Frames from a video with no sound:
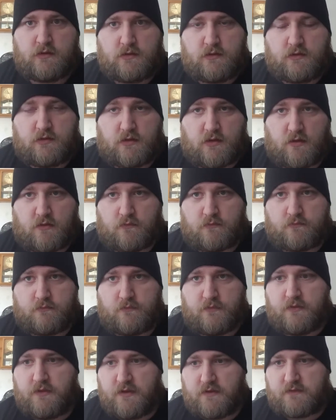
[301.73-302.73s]

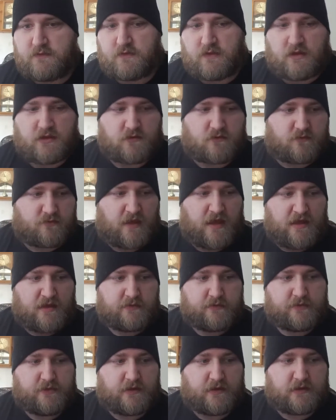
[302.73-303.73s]
this thing or
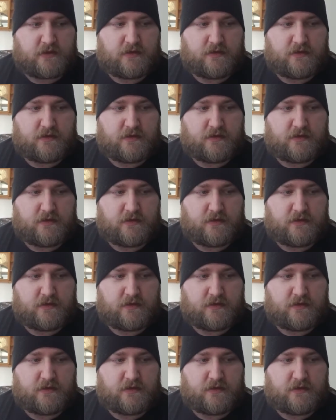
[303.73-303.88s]
that thing.